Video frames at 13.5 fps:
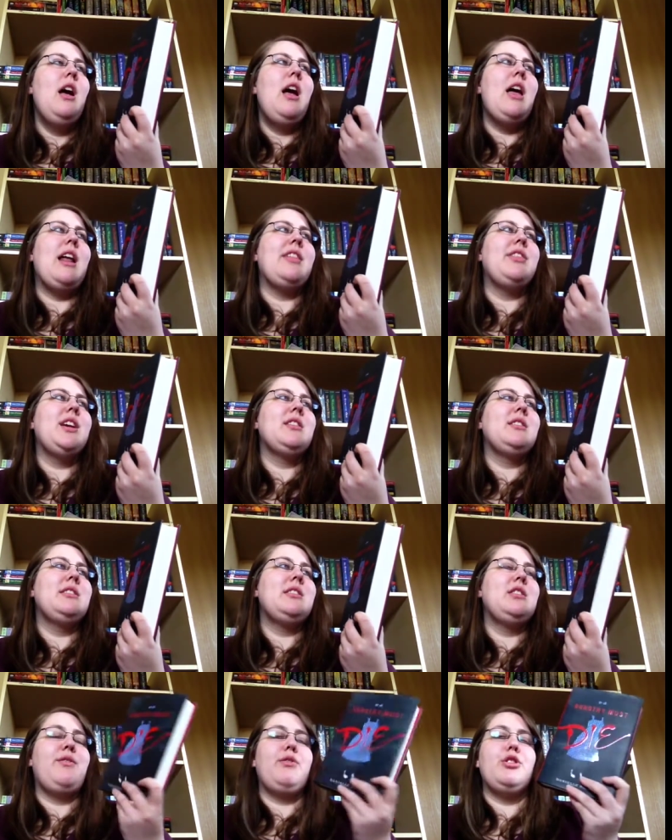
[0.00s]
and I think this
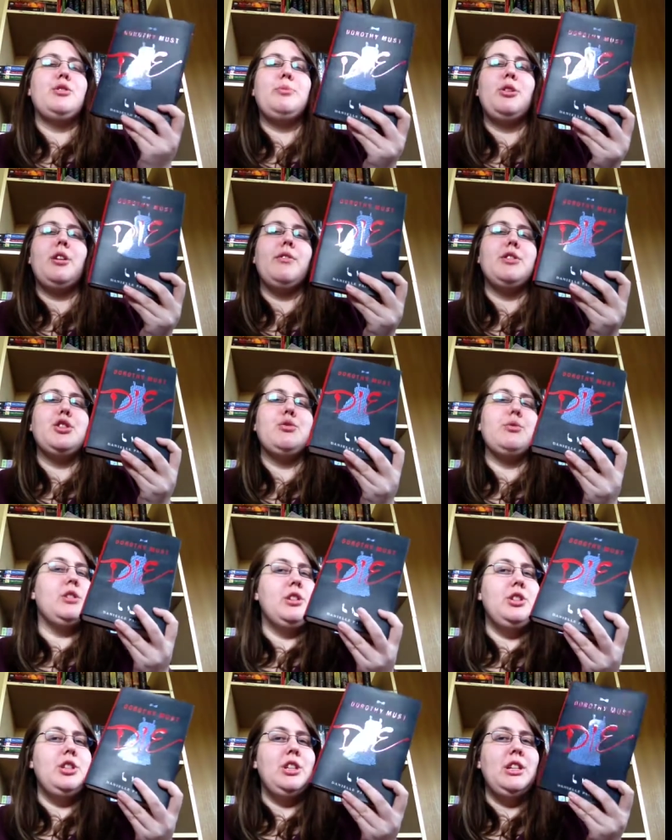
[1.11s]
is the first book of a
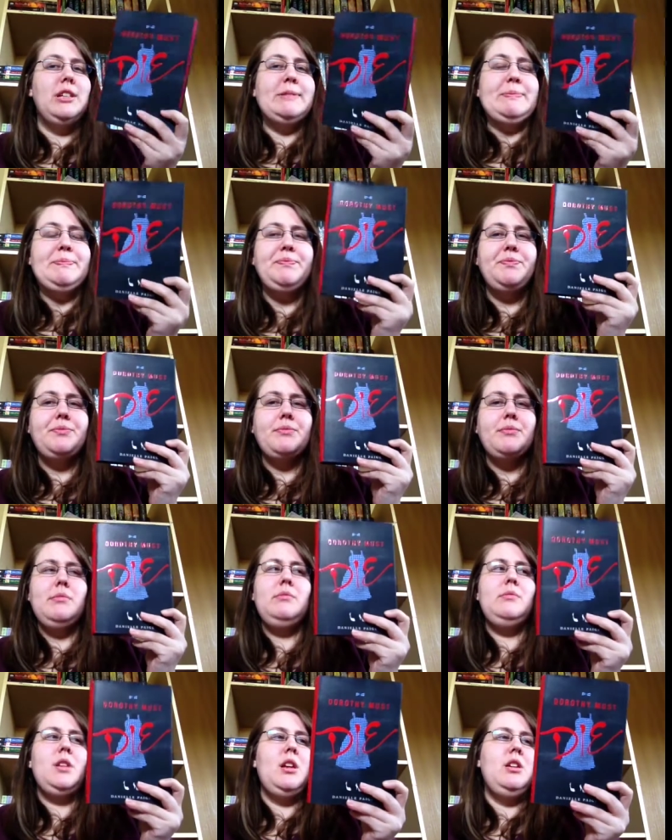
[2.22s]
trilogy
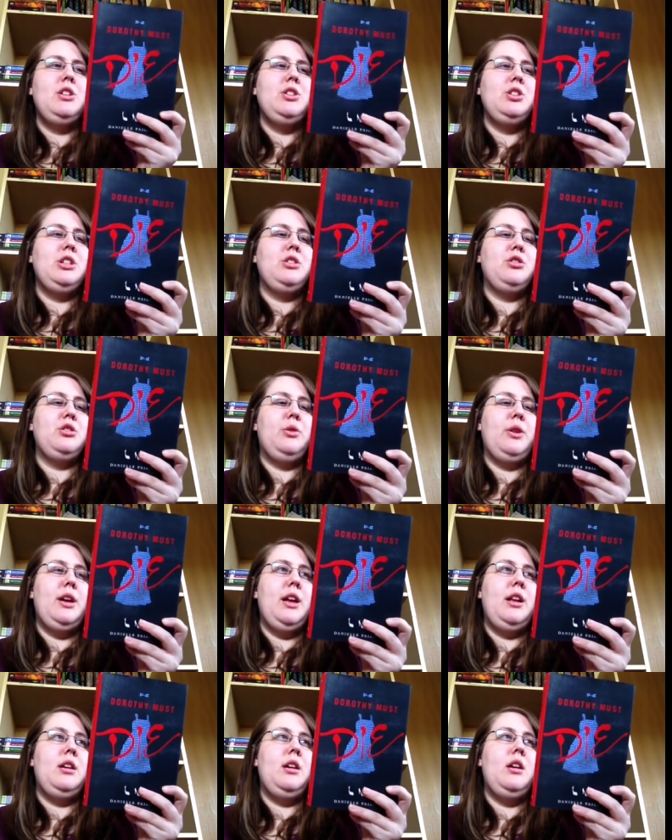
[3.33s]
she's
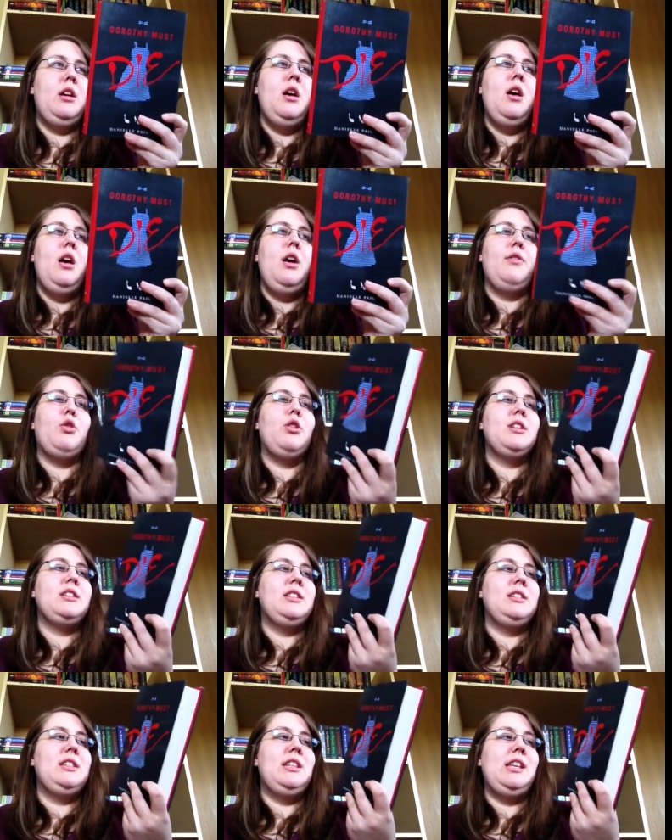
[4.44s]
doing. Of course,
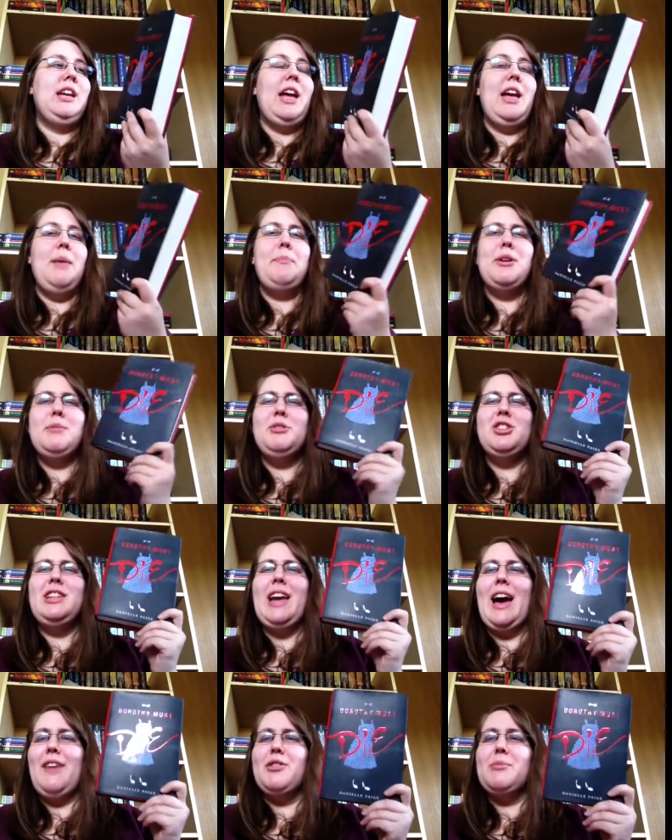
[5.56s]
is pretty much the
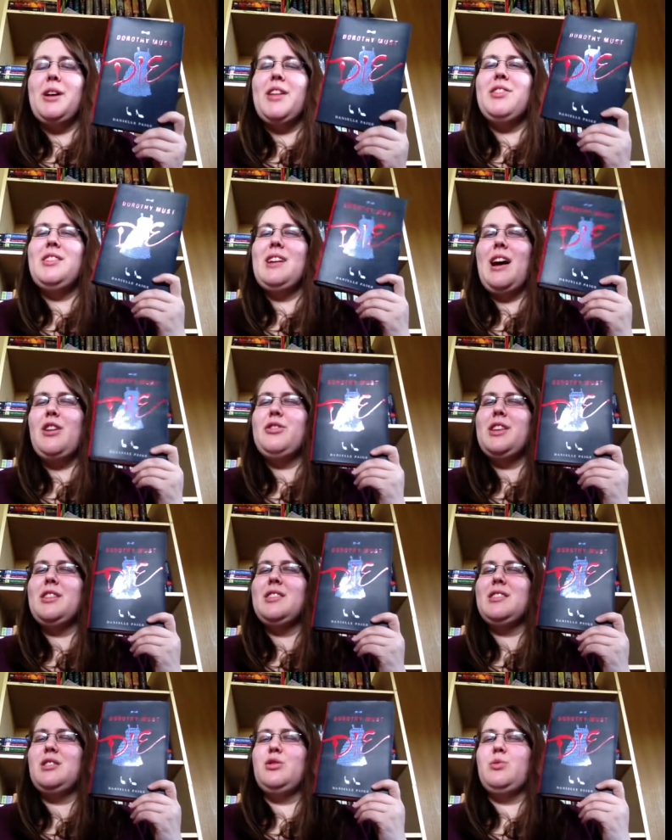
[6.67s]
aftermath. I don't think
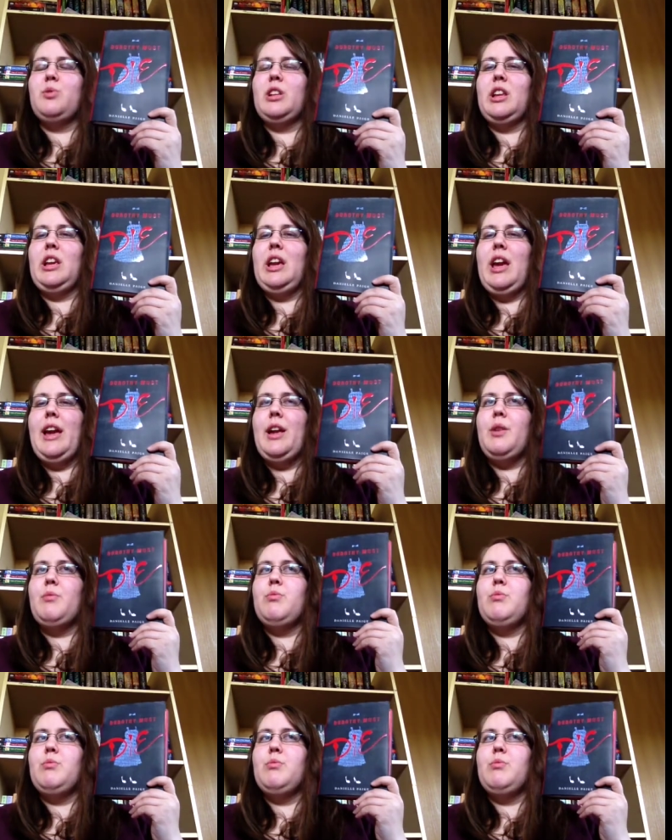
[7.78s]
this is really